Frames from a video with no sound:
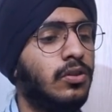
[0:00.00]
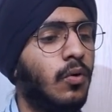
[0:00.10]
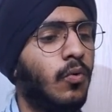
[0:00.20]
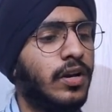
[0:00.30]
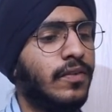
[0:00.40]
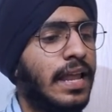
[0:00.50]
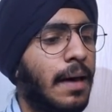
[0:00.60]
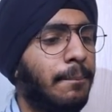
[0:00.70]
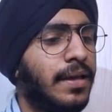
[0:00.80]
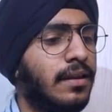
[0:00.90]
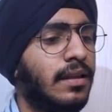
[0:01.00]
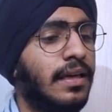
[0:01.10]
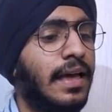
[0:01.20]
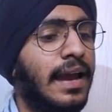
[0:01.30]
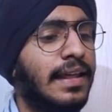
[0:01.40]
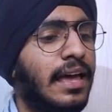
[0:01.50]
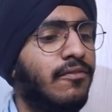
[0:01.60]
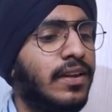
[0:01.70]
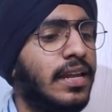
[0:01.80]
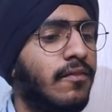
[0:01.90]
Now what will happen, at
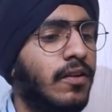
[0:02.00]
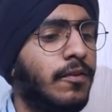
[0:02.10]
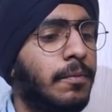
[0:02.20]
every level